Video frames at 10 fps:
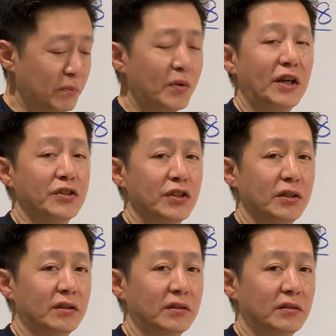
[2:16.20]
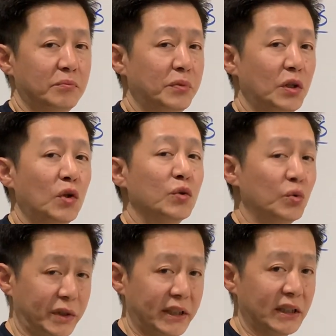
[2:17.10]
Branch belong
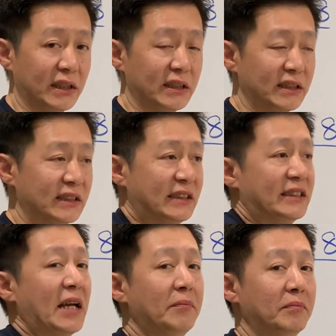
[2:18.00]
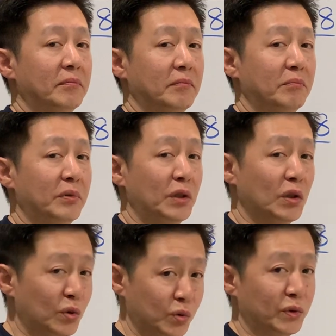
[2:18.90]
to yin, stem
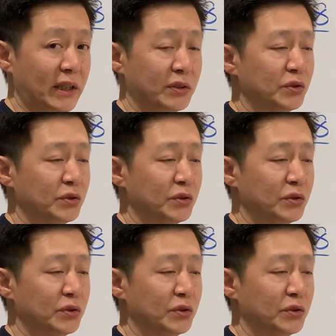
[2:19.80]
belong to yang.